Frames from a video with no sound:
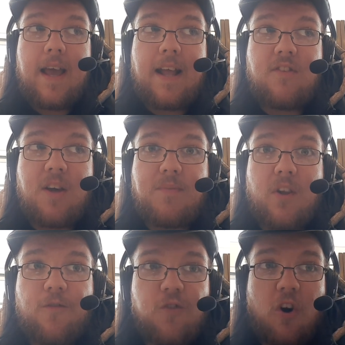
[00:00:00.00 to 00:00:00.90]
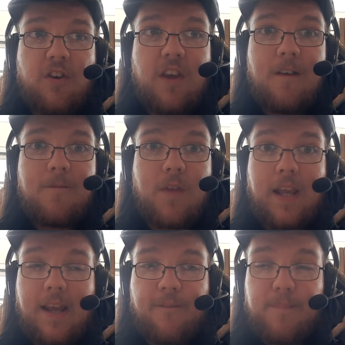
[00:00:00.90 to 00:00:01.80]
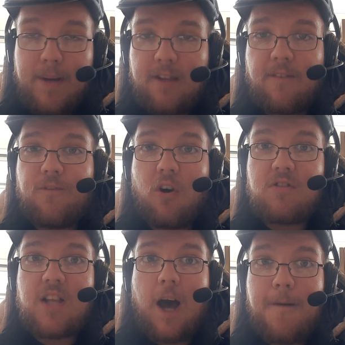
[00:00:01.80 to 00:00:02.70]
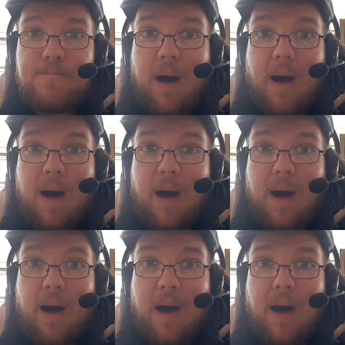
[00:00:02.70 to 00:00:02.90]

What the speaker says: In terms of the vlog, the Meldon vlogs are